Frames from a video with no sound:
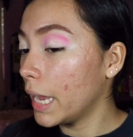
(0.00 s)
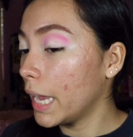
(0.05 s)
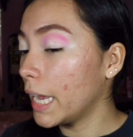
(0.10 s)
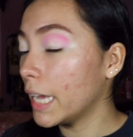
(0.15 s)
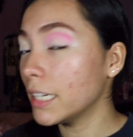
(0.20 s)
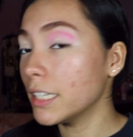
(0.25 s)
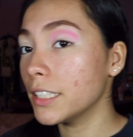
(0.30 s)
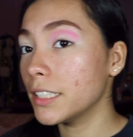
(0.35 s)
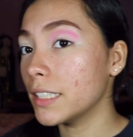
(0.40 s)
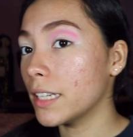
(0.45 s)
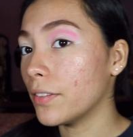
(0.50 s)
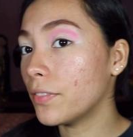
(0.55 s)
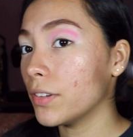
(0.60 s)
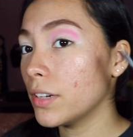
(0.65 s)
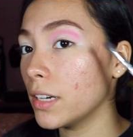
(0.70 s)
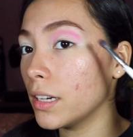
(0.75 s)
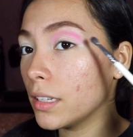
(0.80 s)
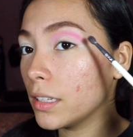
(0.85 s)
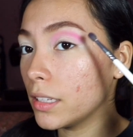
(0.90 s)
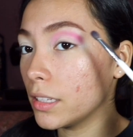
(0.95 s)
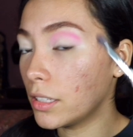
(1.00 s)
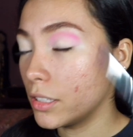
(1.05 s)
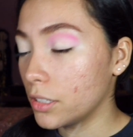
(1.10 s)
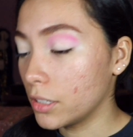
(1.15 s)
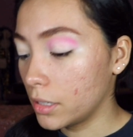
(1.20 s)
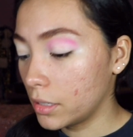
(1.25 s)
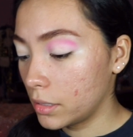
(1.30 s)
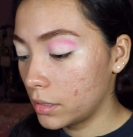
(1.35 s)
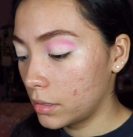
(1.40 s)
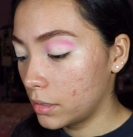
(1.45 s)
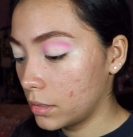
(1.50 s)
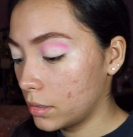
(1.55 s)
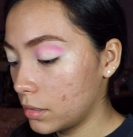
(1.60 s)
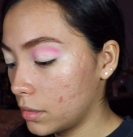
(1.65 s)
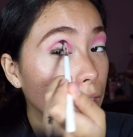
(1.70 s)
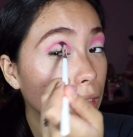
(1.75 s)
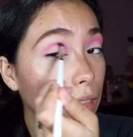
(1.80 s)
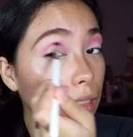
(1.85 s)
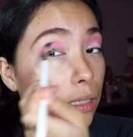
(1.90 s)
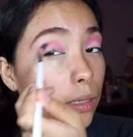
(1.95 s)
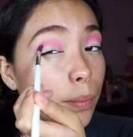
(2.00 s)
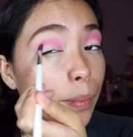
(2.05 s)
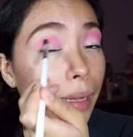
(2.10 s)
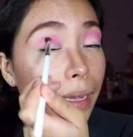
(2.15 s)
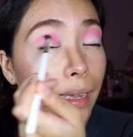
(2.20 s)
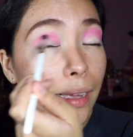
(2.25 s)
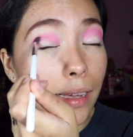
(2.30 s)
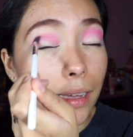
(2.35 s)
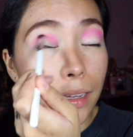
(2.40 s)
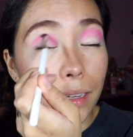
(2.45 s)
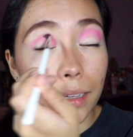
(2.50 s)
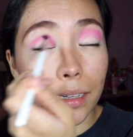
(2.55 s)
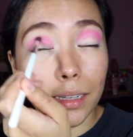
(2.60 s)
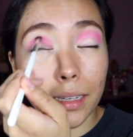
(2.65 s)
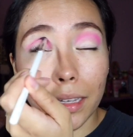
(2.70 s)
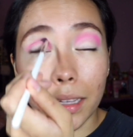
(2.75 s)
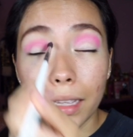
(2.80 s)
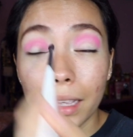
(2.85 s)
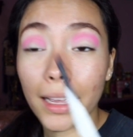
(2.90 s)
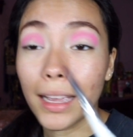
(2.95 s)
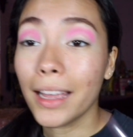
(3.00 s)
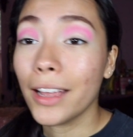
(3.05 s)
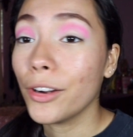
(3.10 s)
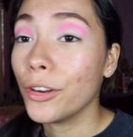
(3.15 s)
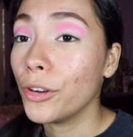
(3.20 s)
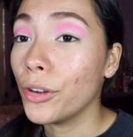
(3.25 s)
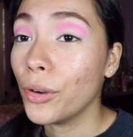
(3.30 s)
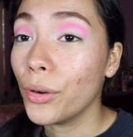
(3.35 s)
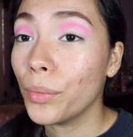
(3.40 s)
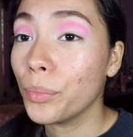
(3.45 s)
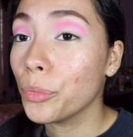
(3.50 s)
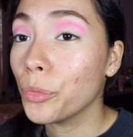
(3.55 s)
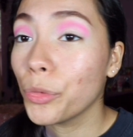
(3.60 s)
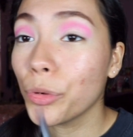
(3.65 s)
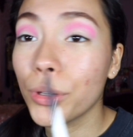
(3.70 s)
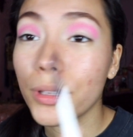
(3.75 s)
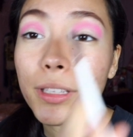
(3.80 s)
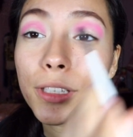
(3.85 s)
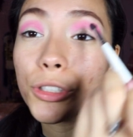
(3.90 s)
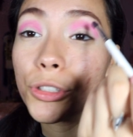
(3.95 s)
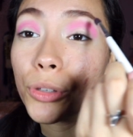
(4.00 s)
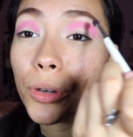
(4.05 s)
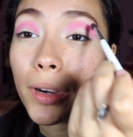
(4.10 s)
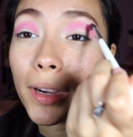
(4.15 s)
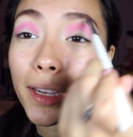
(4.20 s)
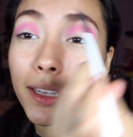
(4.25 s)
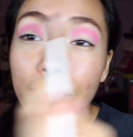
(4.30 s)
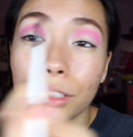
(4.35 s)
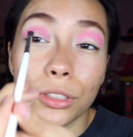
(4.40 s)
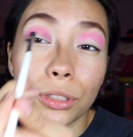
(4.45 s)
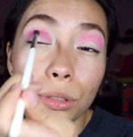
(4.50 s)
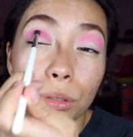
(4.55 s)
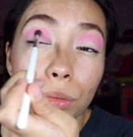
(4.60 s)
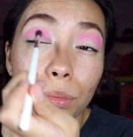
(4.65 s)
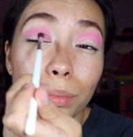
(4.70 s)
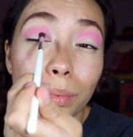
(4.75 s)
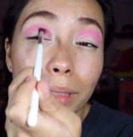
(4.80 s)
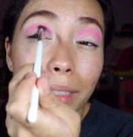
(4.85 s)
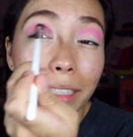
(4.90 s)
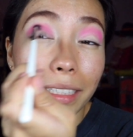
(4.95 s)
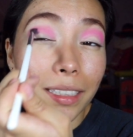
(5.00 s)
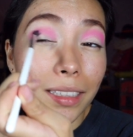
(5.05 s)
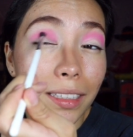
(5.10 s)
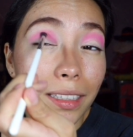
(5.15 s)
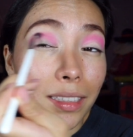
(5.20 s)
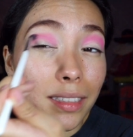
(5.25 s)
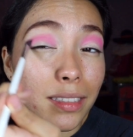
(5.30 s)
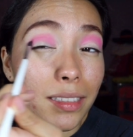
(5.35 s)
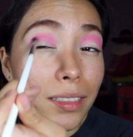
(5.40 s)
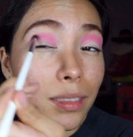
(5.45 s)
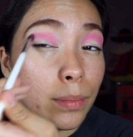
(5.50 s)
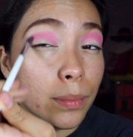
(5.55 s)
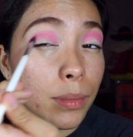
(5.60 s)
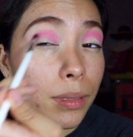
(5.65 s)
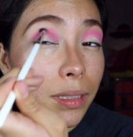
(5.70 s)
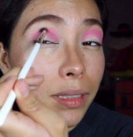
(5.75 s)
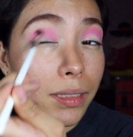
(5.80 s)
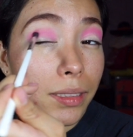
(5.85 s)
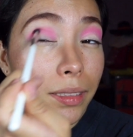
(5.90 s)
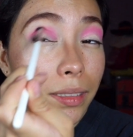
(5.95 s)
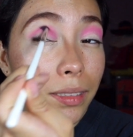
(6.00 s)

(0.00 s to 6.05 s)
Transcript: and it definitely does. Oh my god, I don't know, I'm really trying to blend this, but